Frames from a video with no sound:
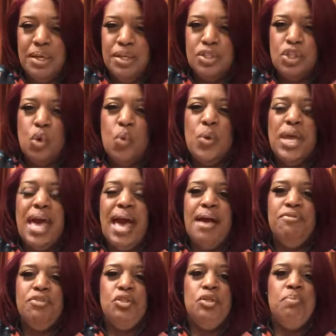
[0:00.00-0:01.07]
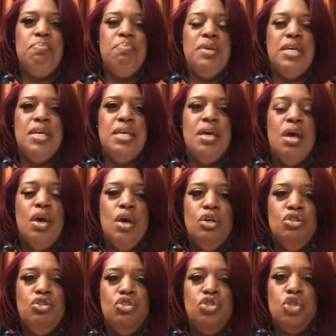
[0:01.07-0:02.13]
So we have to be
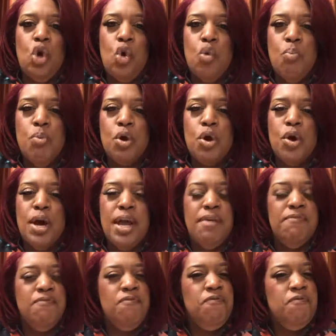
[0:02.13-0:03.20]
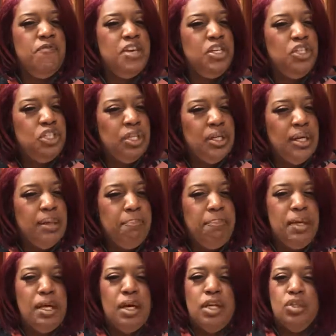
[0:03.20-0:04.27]
sober and vigilant
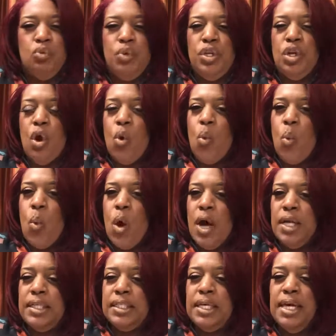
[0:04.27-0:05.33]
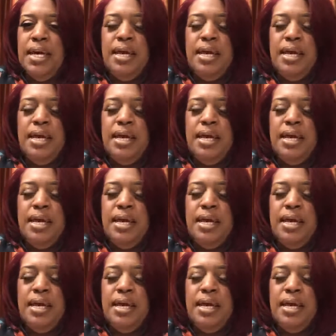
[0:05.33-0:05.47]
because we don't want